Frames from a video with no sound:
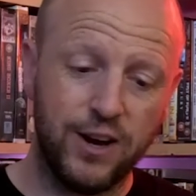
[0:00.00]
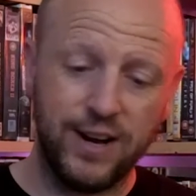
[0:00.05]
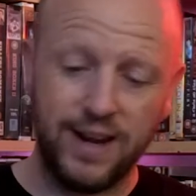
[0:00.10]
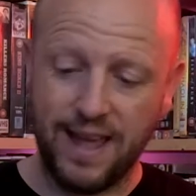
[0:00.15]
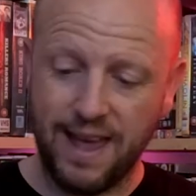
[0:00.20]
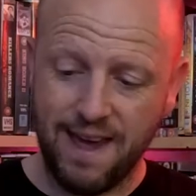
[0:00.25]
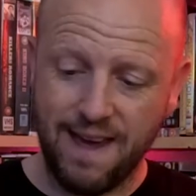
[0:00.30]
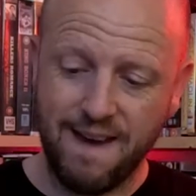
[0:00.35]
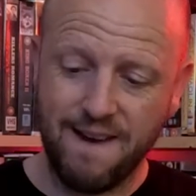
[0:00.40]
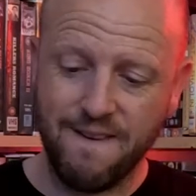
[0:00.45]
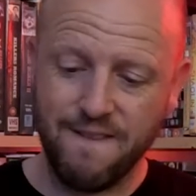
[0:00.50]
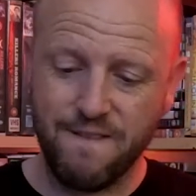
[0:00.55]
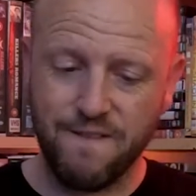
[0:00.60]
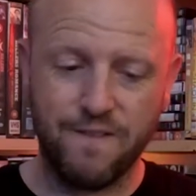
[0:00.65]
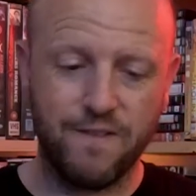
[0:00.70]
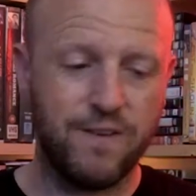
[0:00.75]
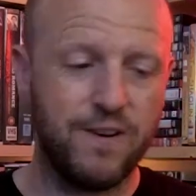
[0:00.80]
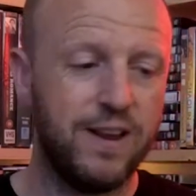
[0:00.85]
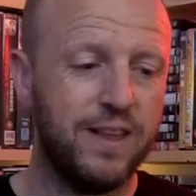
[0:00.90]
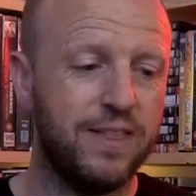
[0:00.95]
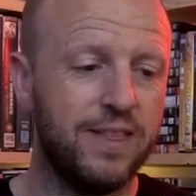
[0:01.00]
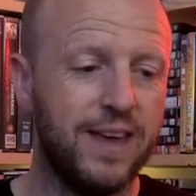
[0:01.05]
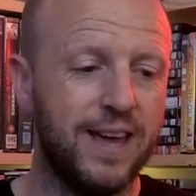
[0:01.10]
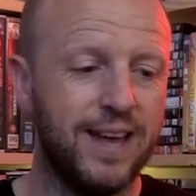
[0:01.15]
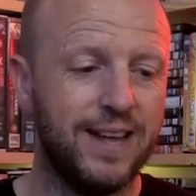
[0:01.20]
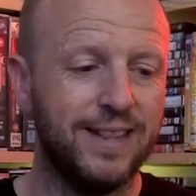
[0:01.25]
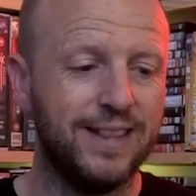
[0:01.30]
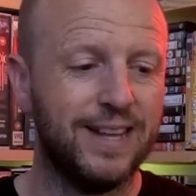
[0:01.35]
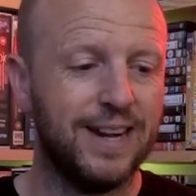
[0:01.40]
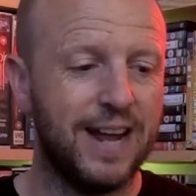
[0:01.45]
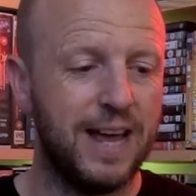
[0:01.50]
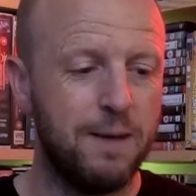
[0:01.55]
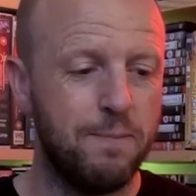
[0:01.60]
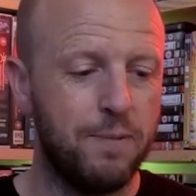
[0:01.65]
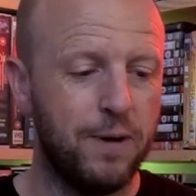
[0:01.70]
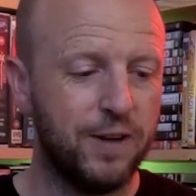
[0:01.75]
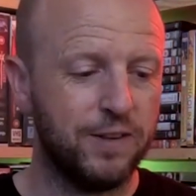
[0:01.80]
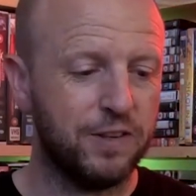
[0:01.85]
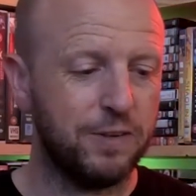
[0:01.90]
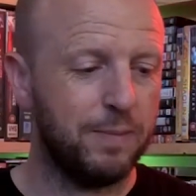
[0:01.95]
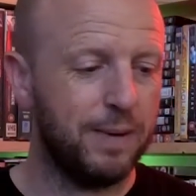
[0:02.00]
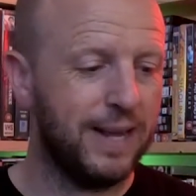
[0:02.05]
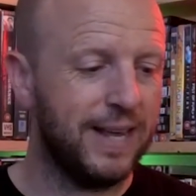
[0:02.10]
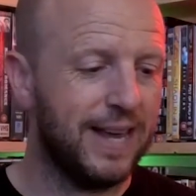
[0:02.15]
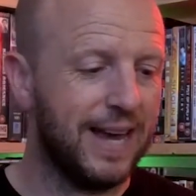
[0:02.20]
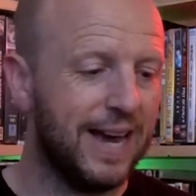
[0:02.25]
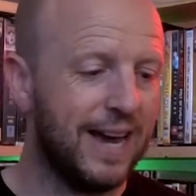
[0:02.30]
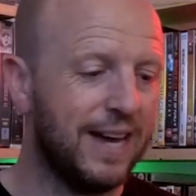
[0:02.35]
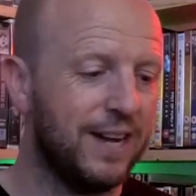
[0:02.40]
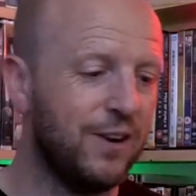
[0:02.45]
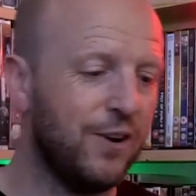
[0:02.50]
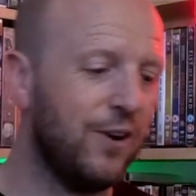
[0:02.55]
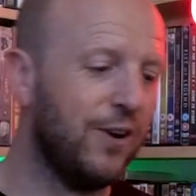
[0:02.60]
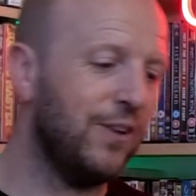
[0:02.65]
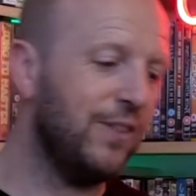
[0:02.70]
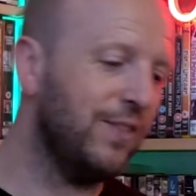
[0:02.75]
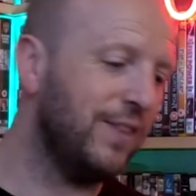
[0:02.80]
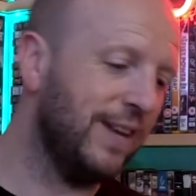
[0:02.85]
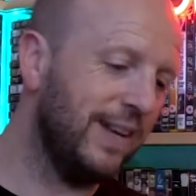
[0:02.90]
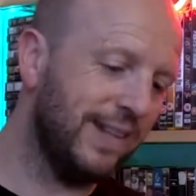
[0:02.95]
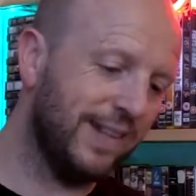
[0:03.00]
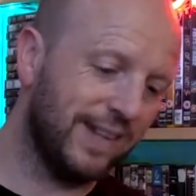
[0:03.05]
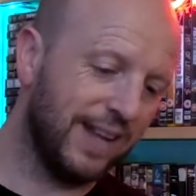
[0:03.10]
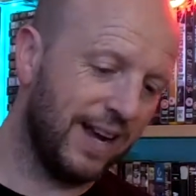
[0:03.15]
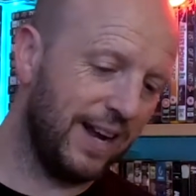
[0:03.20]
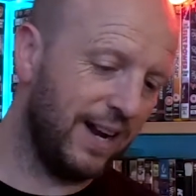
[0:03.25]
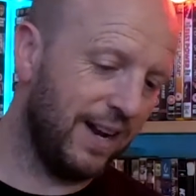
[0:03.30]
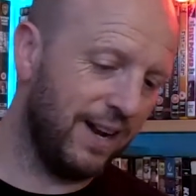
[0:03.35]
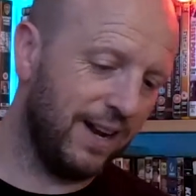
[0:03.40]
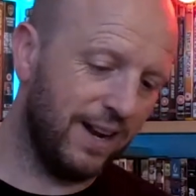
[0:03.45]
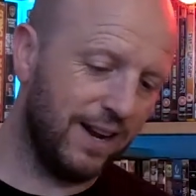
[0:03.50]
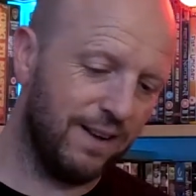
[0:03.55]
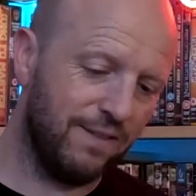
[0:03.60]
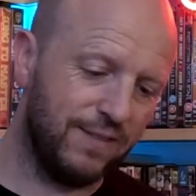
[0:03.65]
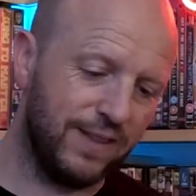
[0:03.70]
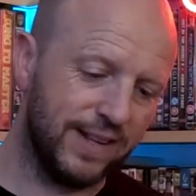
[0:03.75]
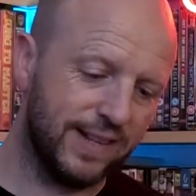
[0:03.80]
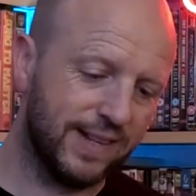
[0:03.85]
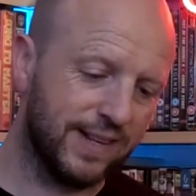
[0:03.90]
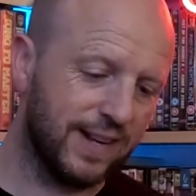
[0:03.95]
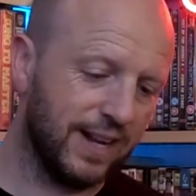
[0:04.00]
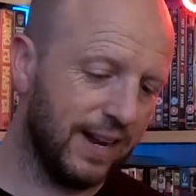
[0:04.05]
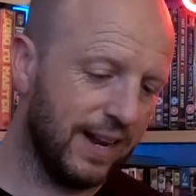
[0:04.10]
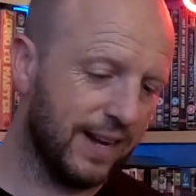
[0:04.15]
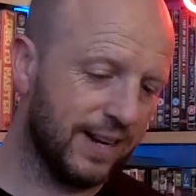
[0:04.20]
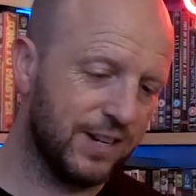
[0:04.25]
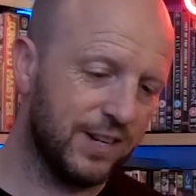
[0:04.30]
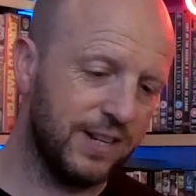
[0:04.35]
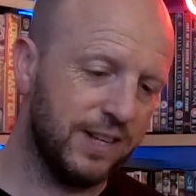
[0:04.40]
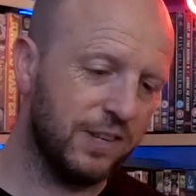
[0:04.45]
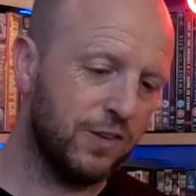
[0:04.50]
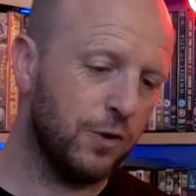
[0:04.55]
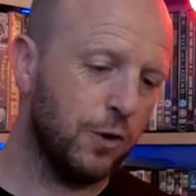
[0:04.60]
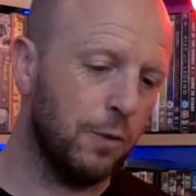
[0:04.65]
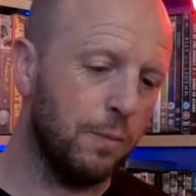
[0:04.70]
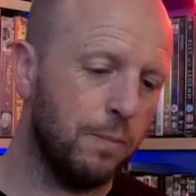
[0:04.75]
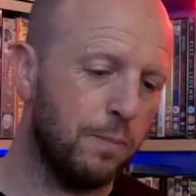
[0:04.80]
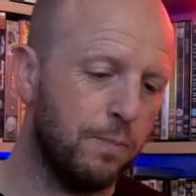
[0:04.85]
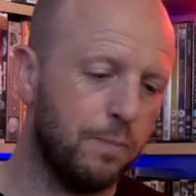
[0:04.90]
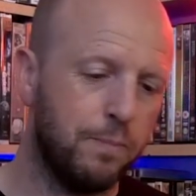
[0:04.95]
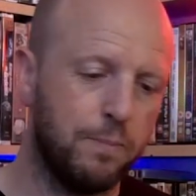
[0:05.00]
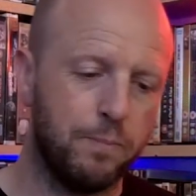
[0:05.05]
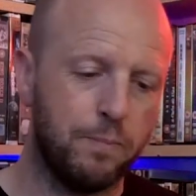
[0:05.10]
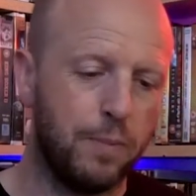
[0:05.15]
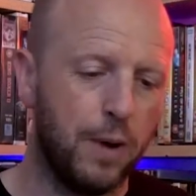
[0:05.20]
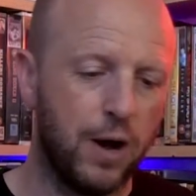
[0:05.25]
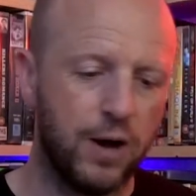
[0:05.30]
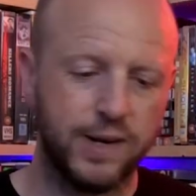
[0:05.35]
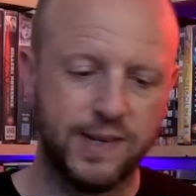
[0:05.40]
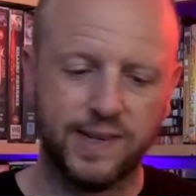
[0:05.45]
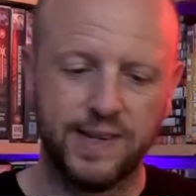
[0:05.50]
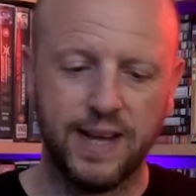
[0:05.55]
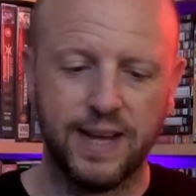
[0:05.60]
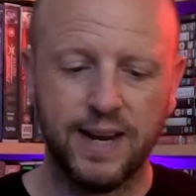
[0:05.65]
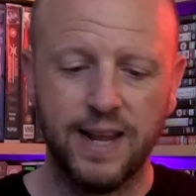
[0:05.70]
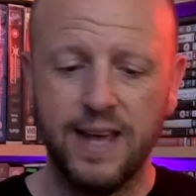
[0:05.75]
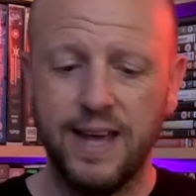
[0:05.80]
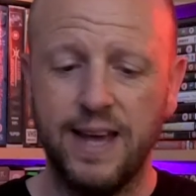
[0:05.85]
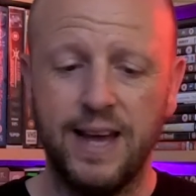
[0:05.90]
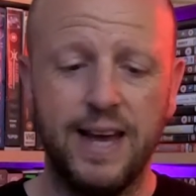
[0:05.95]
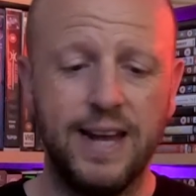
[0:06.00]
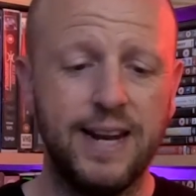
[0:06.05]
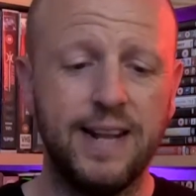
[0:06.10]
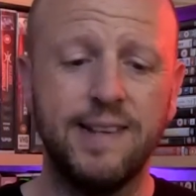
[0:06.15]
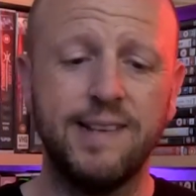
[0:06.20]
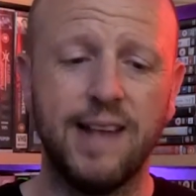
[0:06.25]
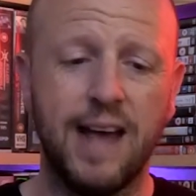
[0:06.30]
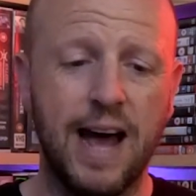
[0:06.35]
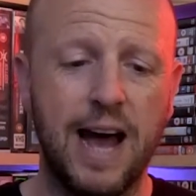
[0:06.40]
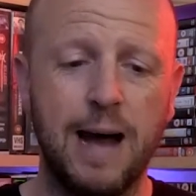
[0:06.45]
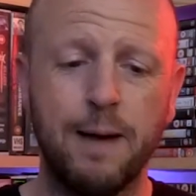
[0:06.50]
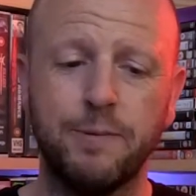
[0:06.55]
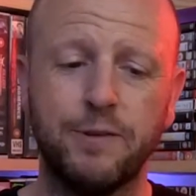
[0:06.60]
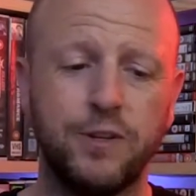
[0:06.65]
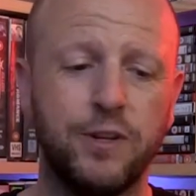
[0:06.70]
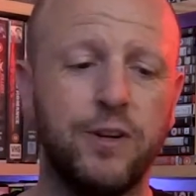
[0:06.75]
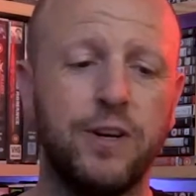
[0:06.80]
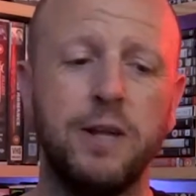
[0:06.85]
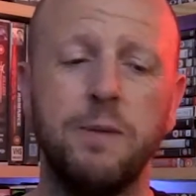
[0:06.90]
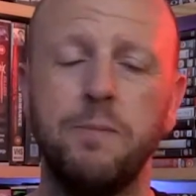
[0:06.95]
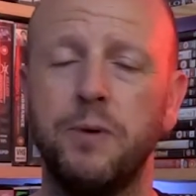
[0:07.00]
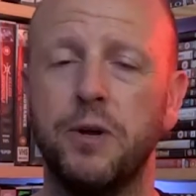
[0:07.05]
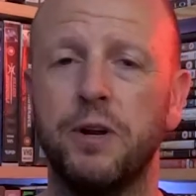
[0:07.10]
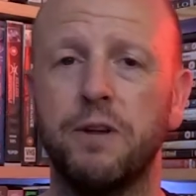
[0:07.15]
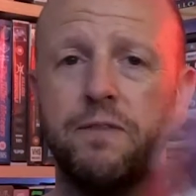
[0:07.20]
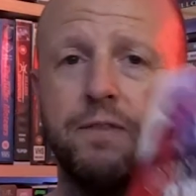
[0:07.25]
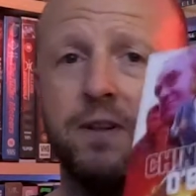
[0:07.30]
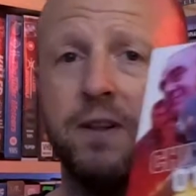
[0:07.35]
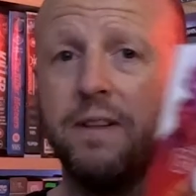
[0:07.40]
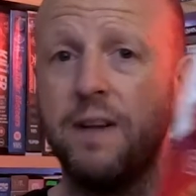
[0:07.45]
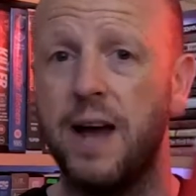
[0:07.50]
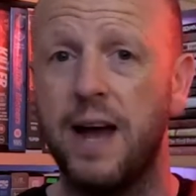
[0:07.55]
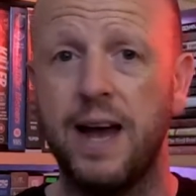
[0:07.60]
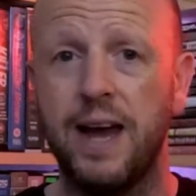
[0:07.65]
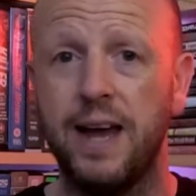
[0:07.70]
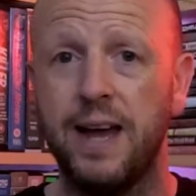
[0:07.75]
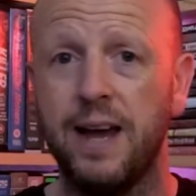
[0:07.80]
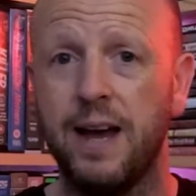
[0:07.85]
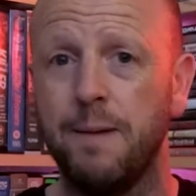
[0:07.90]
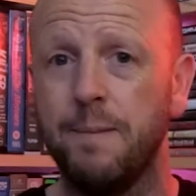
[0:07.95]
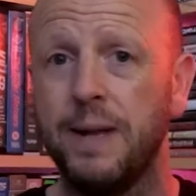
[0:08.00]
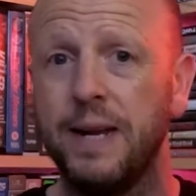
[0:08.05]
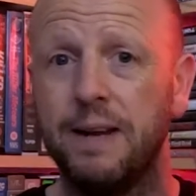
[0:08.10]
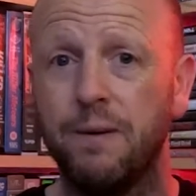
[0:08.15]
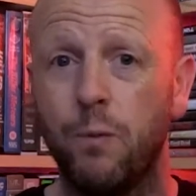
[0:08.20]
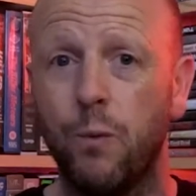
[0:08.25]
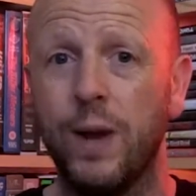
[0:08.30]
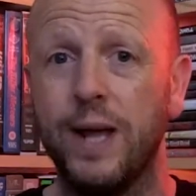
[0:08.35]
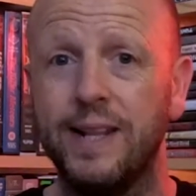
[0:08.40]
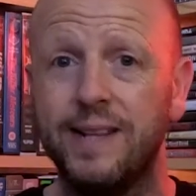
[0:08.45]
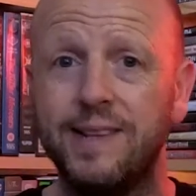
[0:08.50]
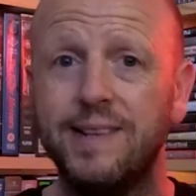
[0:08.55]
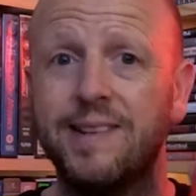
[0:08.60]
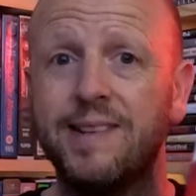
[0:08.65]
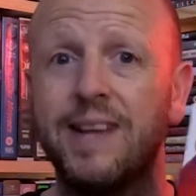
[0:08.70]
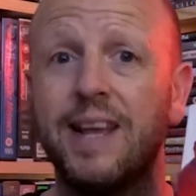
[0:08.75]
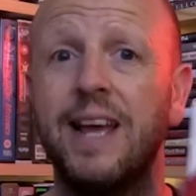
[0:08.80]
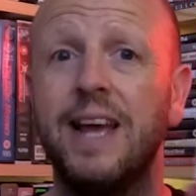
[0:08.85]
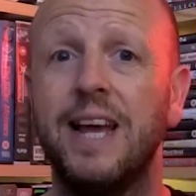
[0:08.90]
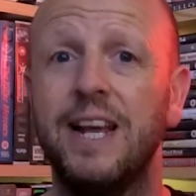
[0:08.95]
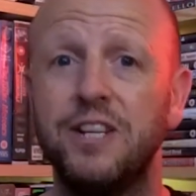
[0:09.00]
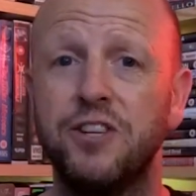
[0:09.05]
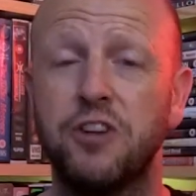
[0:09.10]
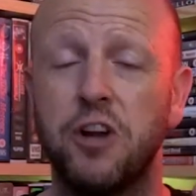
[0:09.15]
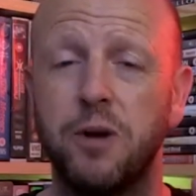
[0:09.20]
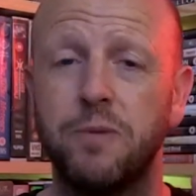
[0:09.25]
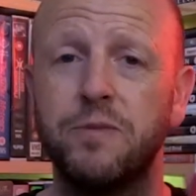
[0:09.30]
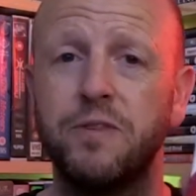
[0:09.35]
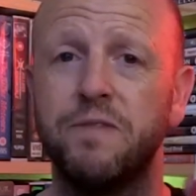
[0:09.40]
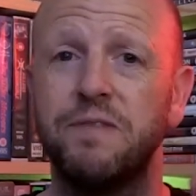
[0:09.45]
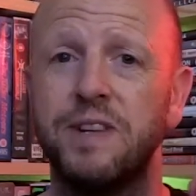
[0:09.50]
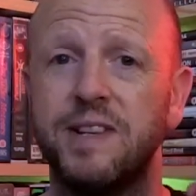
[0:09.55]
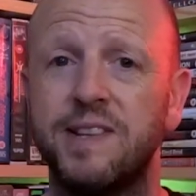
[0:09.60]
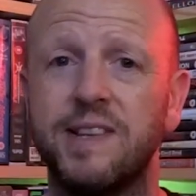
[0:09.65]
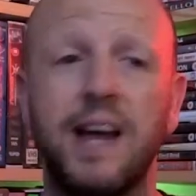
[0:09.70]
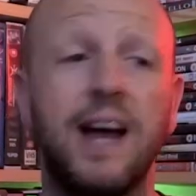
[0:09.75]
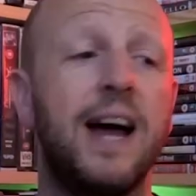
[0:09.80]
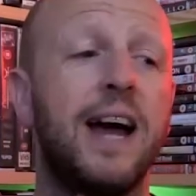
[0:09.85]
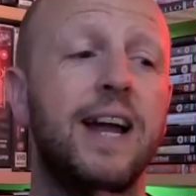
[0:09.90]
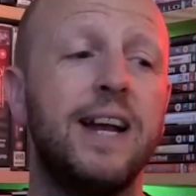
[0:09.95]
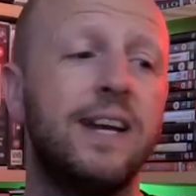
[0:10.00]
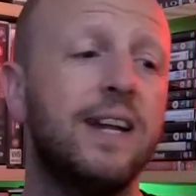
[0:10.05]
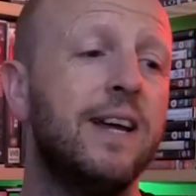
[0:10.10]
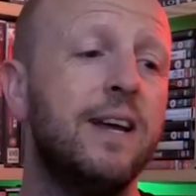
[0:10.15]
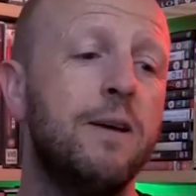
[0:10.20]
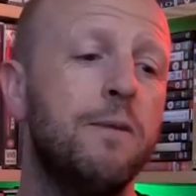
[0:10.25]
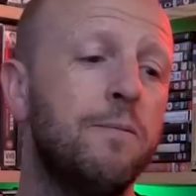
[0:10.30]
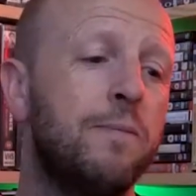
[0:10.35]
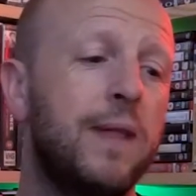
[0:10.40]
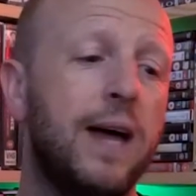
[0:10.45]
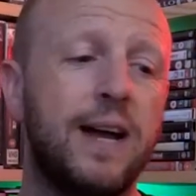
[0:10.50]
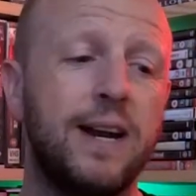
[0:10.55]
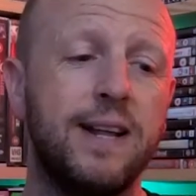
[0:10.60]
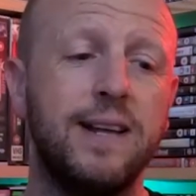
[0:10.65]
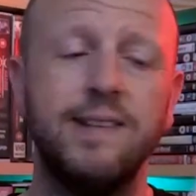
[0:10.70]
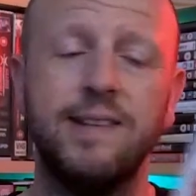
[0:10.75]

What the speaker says: out everything that I possibly can on this. I love this collection, this whole box set. It is absolutely beautiful. I mean, it wins in terms of design. That